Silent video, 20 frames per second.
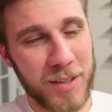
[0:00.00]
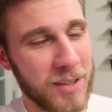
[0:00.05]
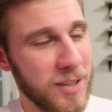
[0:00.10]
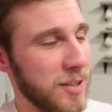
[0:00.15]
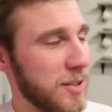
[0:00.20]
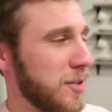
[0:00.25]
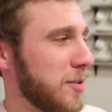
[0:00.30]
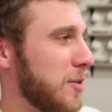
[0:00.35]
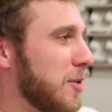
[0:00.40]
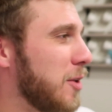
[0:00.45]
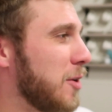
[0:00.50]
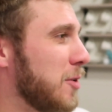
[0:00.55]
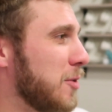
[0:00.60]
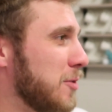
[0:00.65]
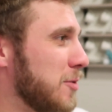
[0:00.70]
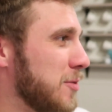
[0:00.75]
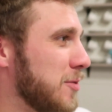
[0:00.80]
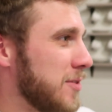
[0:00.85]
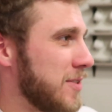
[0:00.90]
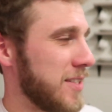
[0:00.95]
our
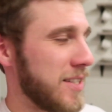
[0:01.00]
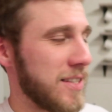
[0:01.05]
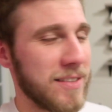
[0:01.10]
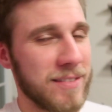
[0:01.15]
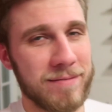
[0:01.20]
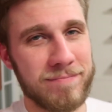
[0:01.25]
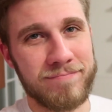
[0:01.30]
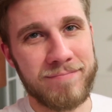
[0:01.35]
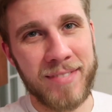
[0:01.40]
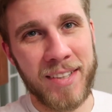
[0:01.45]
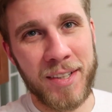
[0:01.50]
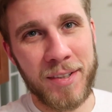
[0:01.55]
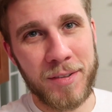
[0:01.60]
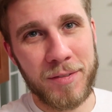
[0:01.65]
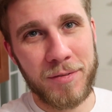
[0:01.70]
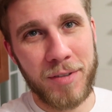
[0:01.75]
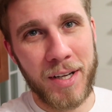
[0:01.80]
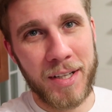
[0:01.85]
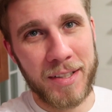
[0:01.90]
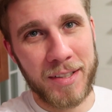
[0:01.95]
clothes and
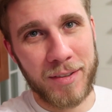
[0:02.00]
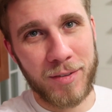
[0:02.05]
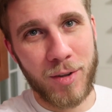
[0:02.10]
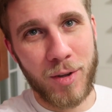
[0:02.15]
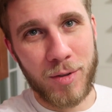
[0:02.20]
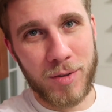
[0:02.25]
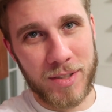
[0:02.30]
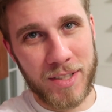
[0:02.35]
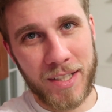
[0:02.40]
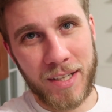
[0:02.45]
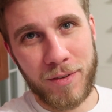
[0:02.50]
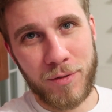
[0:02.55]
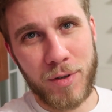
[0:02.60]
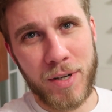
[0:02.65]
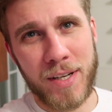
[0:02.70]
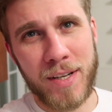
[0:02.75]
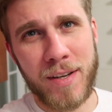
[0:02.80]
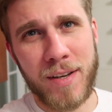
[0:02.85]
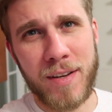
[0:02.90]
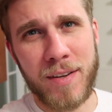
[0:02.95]
finding clothes to get
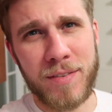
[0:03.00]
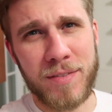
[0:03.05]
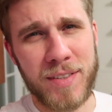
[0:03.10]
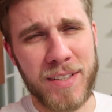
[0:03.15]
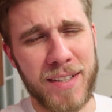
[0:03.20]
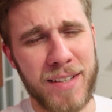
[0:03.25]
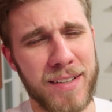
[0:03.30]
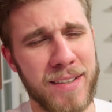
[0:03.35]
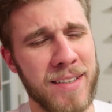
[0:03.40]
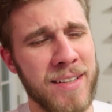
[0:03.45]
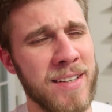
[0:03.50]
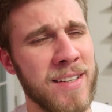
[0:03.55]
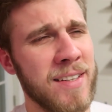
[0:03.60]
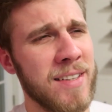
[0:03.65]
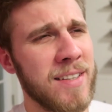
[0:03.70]
rid of. And